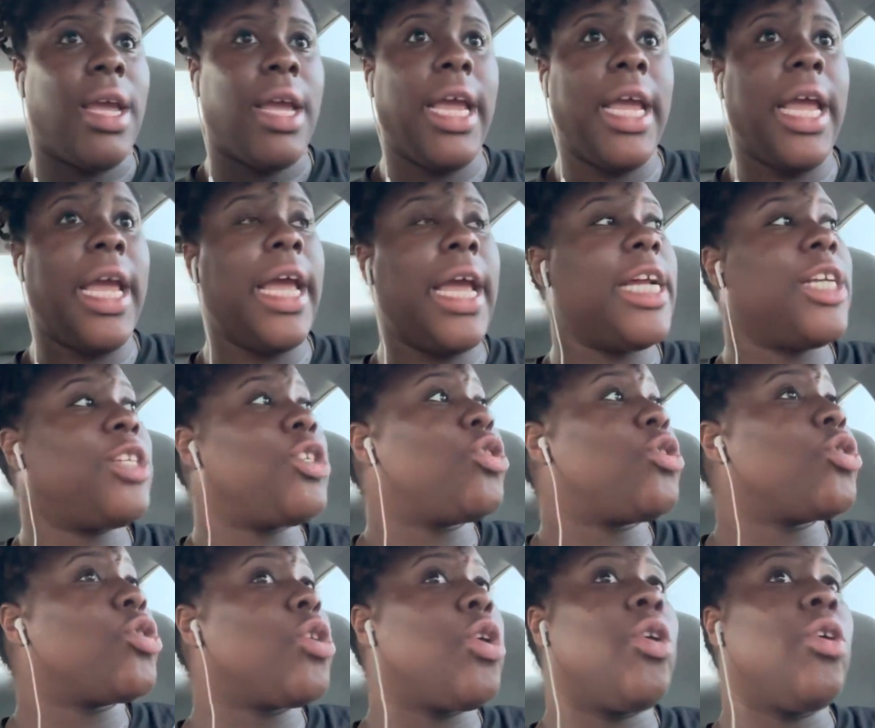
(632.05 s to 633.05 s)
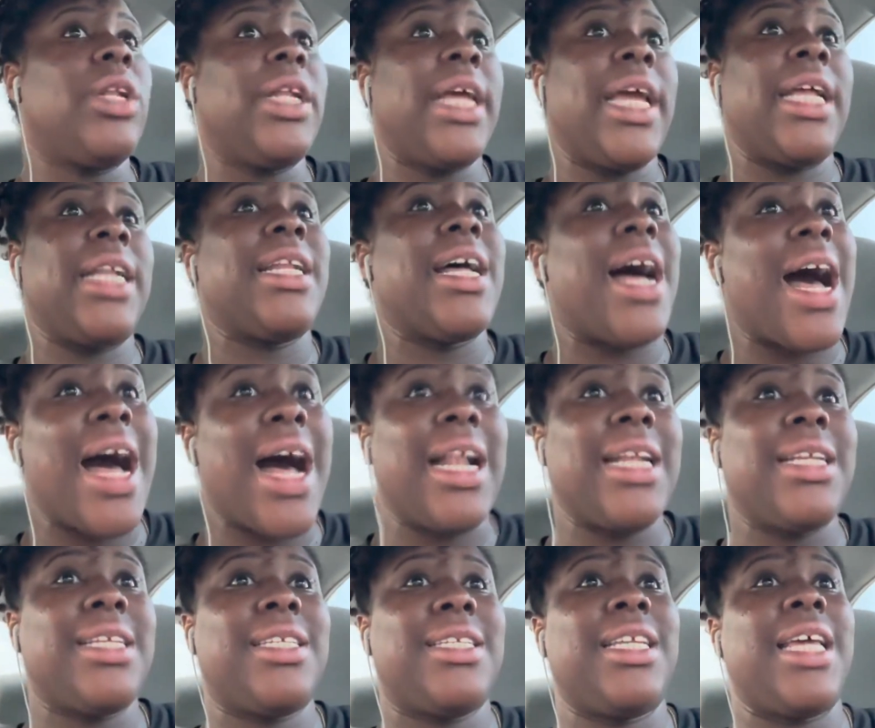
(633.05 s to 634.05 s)
He is truly and
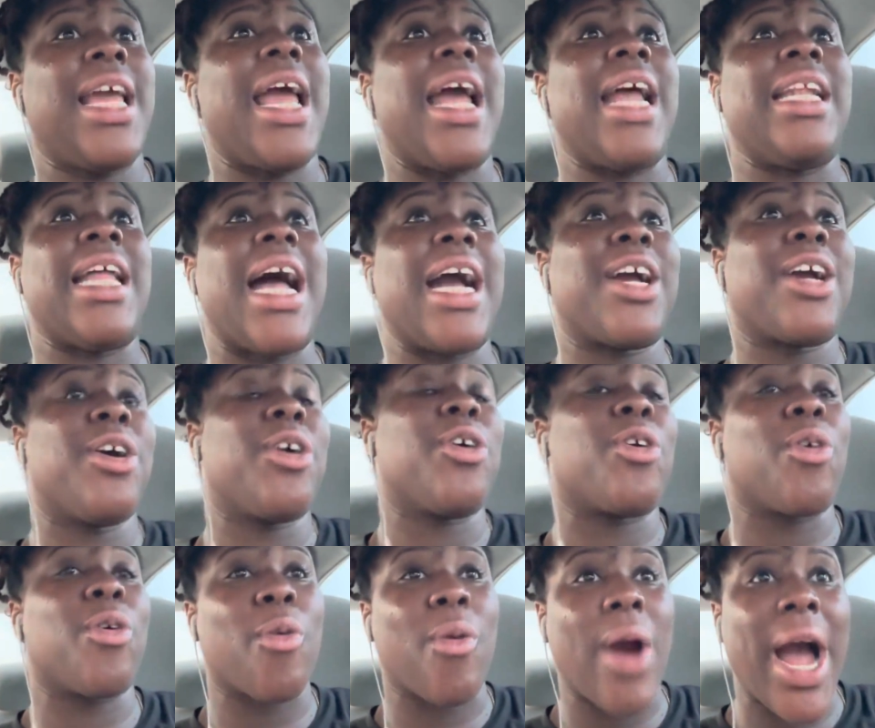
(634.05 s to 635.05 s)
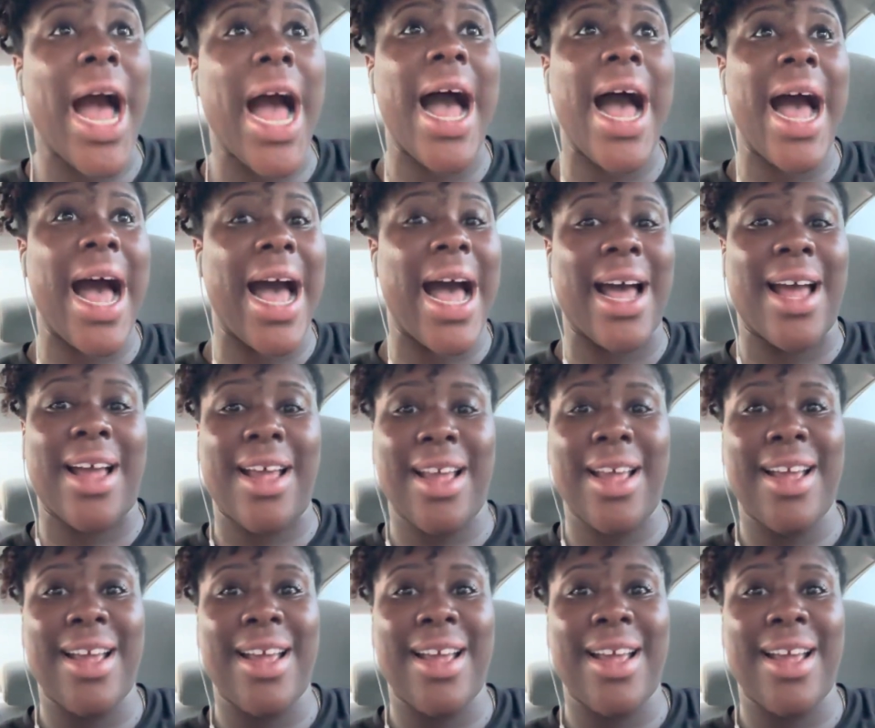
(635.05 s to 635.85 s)
honestly, and I could cry.